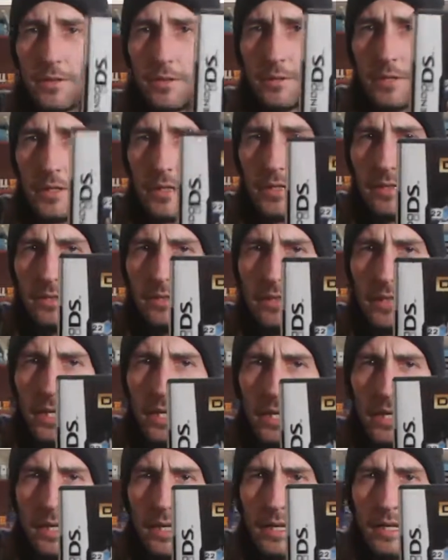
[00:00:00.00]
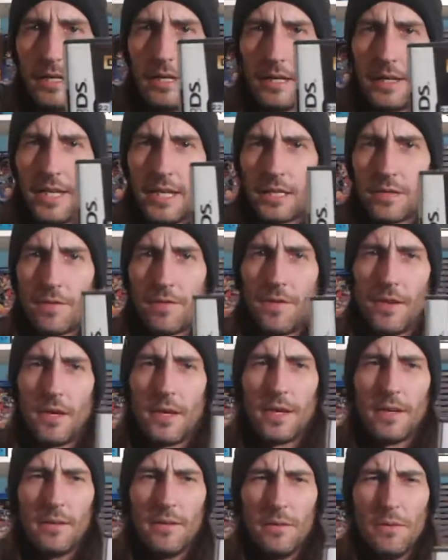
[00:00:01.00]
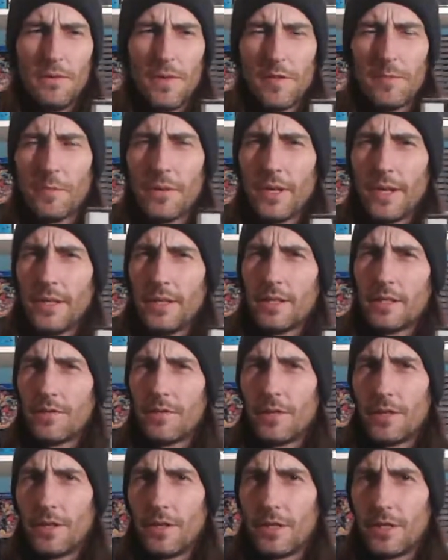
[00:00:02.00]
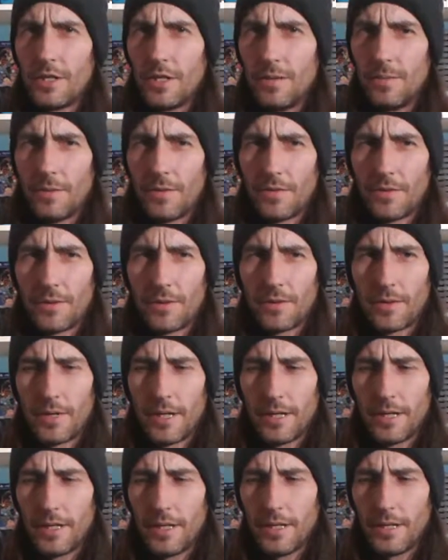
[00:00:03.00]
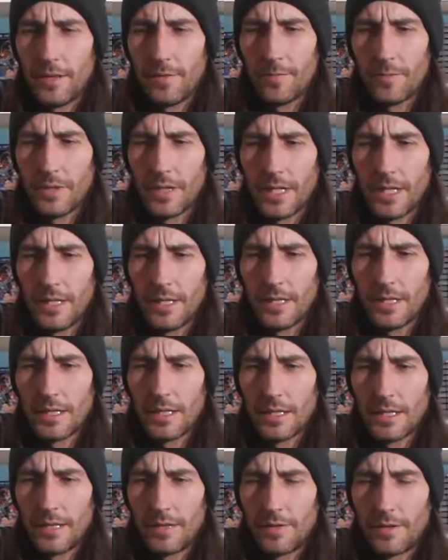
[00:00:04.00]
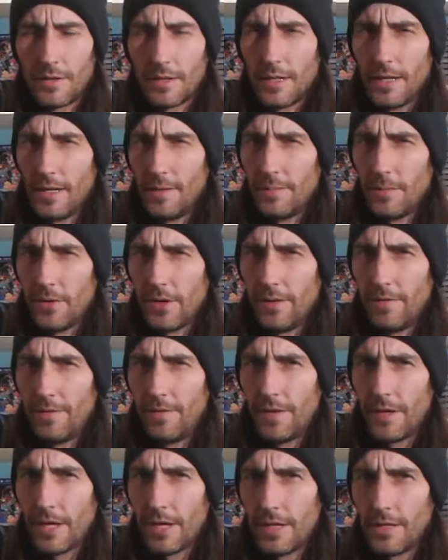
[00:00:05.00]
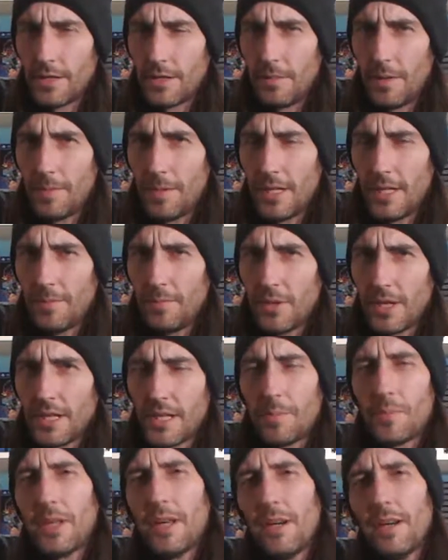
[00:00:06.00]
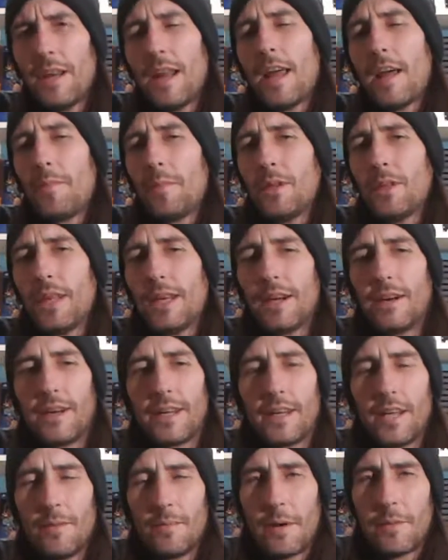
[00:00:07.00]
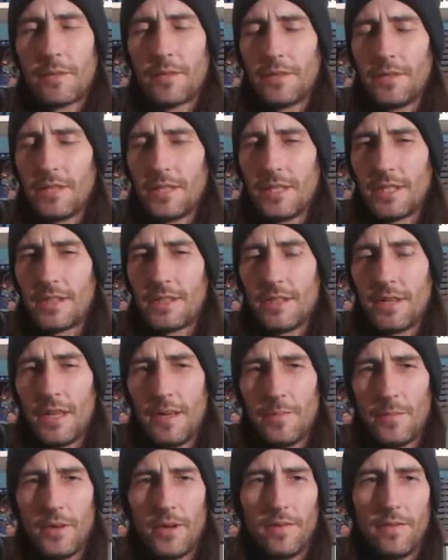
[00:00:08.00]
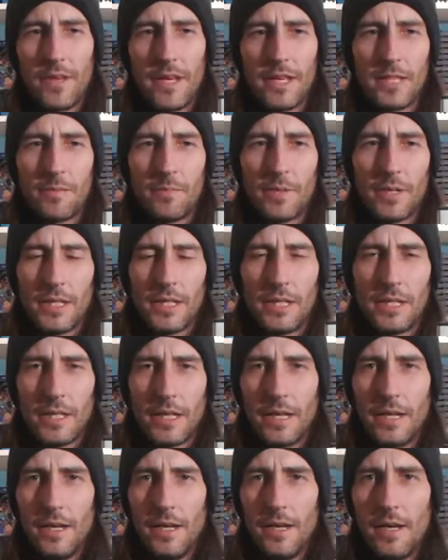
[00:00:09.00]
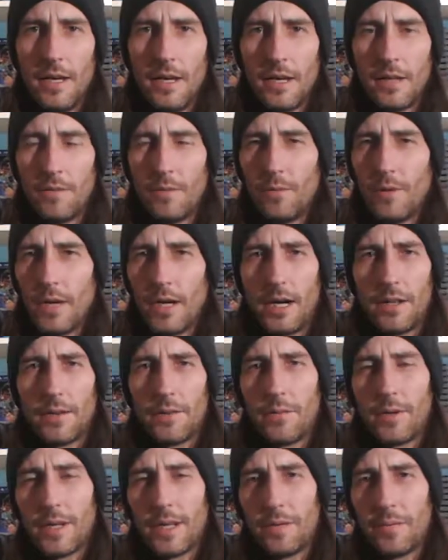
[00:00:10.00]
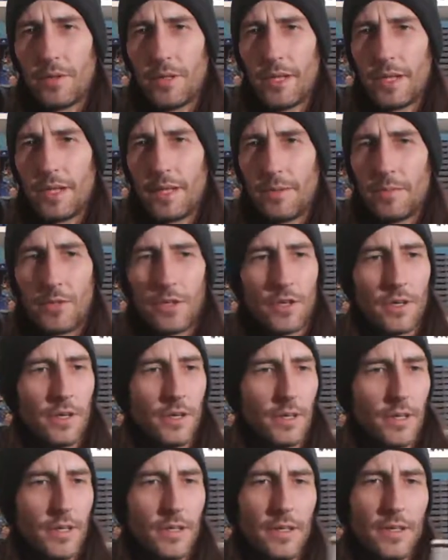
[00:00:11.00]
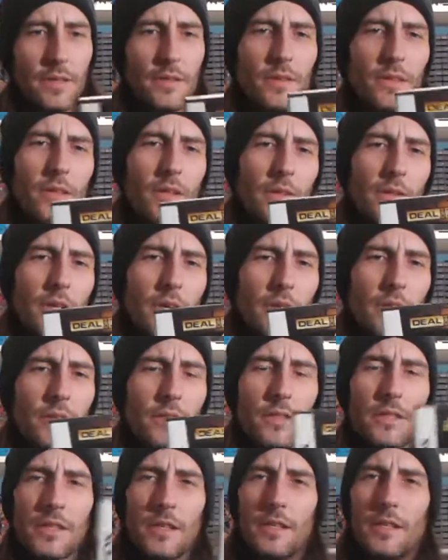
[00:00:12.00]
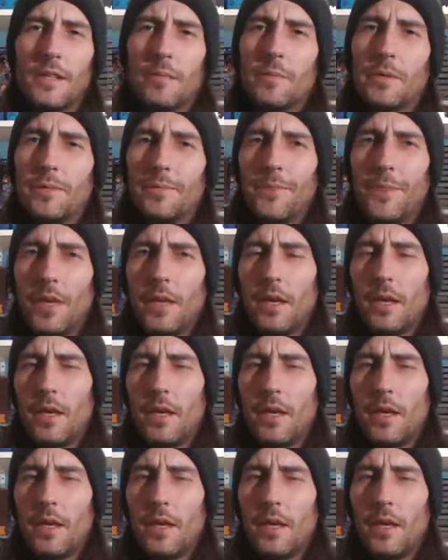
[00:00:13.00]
or No Deal. That's fun. I don't know if I've played this version before. I think I've played for Game Boy Advance, or maybe I did play. So I played on an emulator, and I can't remember if it was this or the Game Boy Advance, but either one I played, I'm sure. I don't know, it kind of looks like it, but